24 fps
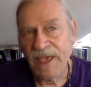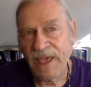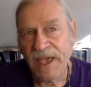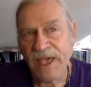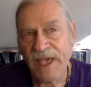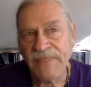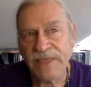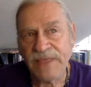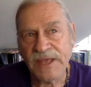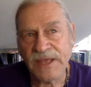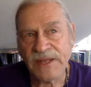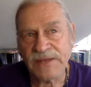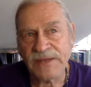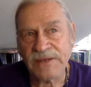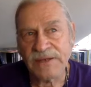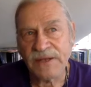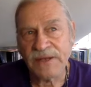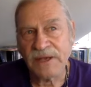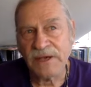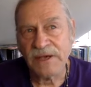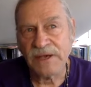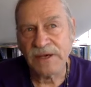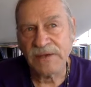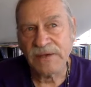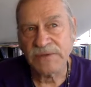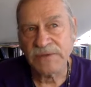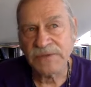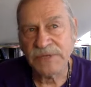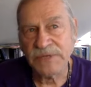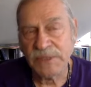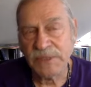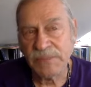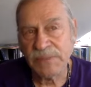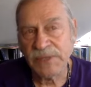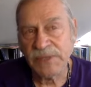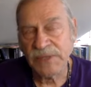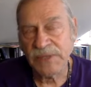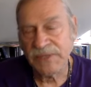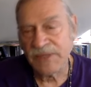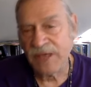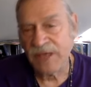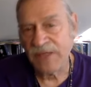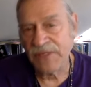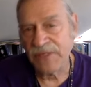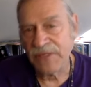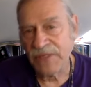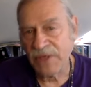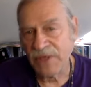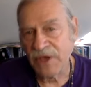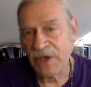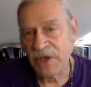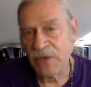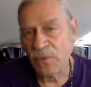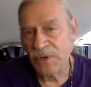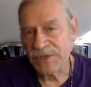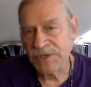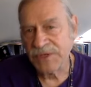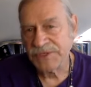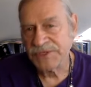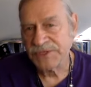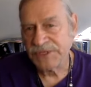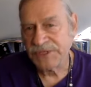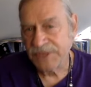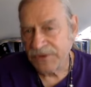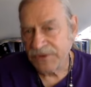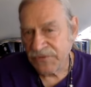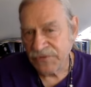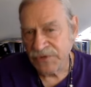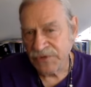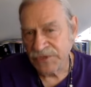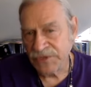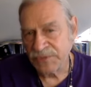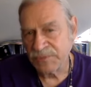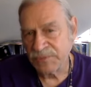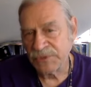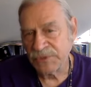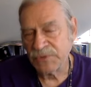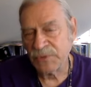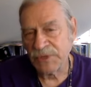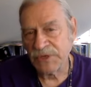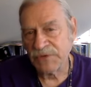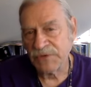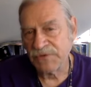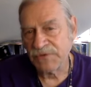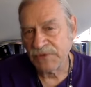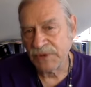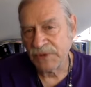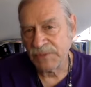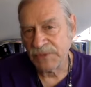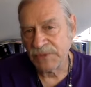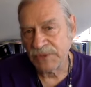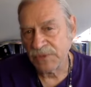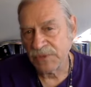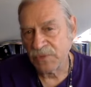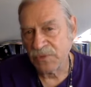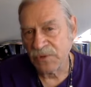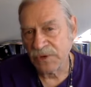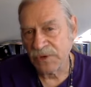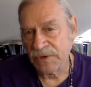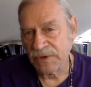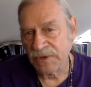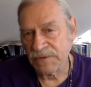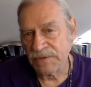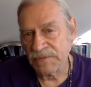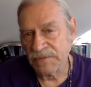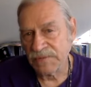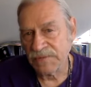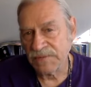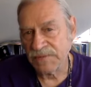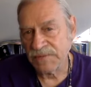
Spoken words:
And then to complete that thought, what is the difference between a feminine warrior